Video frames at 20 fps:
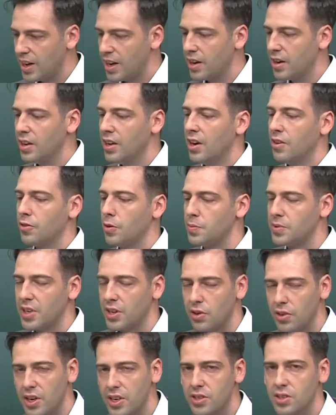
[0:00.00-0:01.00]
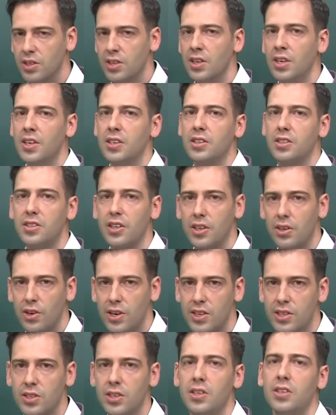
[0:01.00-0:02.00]
on from generation to
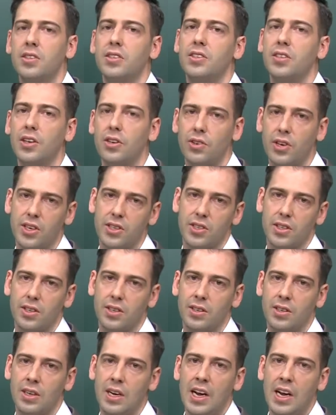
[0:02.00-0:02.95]
generation to generation.